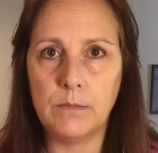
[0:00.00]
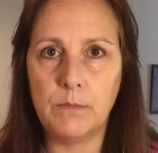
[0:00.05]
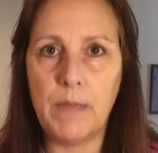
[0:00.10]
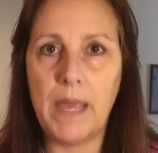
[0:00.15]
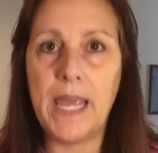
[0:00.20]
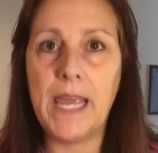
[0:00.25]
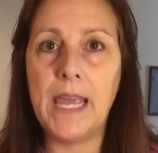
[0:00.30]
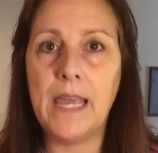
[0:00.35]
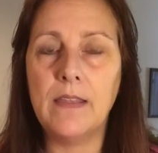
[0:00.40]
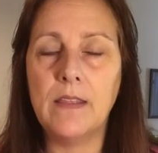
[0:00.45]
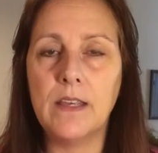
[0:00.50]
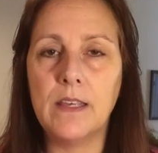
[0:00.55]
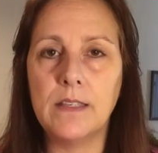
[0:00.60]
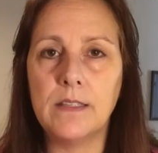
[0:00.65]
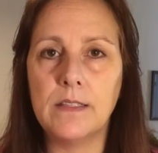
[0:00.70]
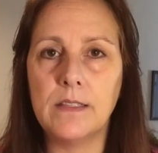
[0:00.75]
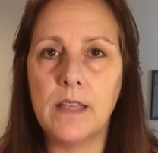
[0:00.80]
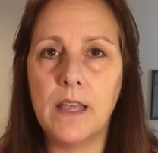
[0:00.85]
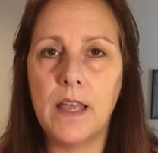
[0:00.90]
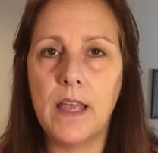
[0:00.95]
making
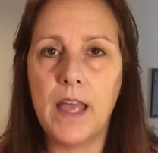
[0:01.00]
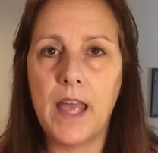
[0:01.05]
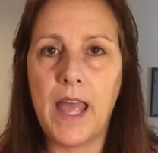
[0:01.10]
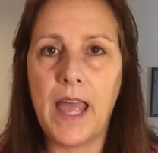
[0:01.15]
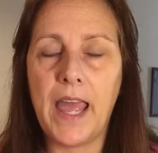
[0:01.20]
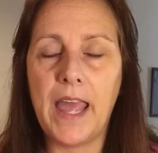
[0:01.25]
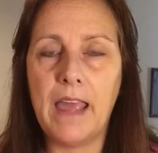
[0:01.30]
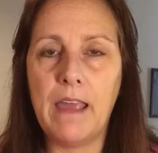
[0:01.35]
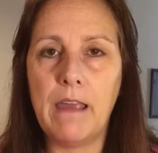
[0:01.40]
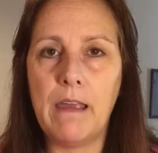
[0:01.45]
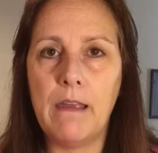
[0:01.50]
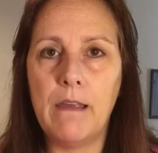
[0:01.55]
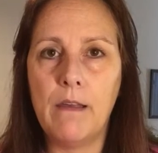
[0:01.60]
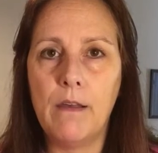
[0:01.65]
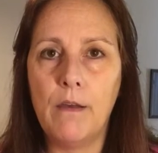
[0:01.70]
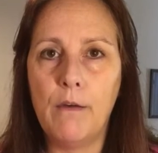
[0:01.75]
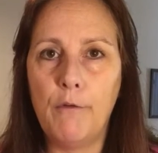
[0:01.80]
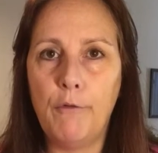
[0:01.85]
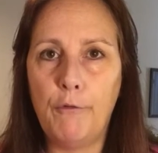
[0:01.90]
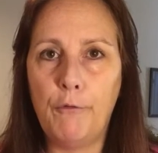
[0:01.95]
this a
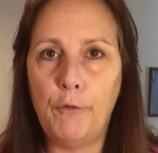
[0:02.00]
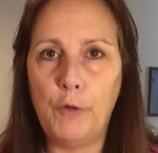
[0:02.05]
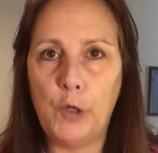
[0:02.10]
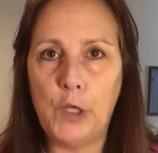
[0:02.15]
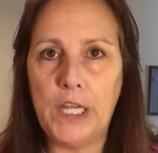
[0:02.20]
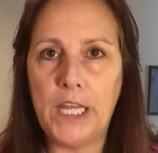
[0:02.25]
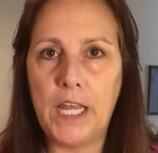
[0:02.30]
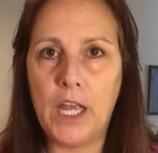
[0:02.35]
fully